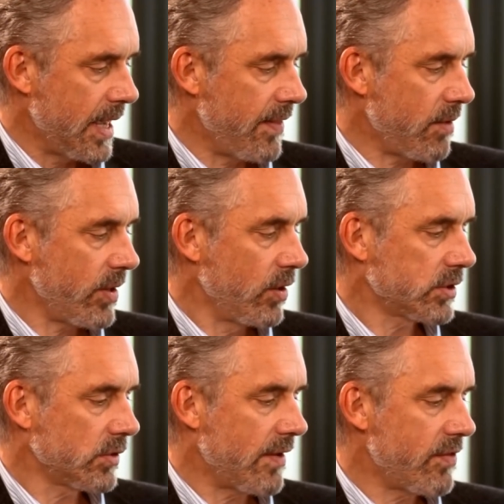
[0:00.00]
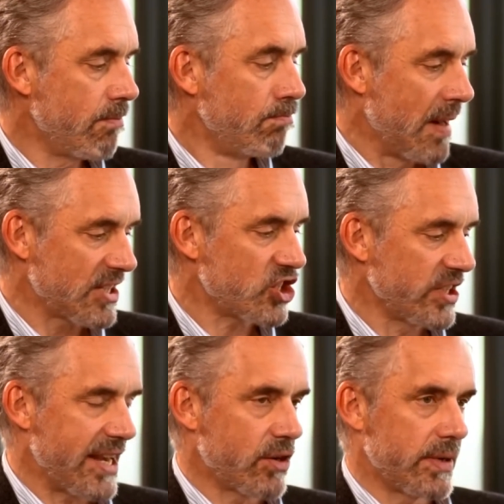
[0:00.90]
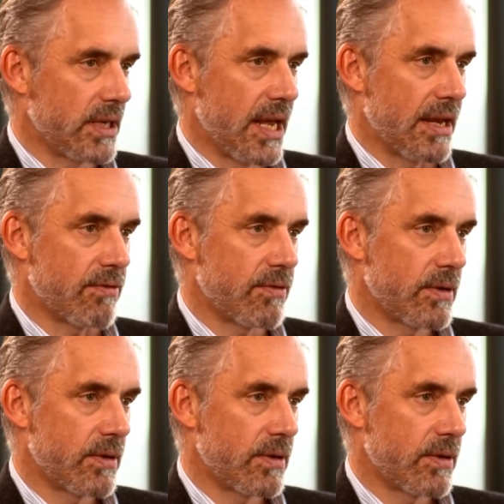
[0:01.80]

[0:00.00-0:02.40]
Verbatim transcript: And then we also have them much later in life.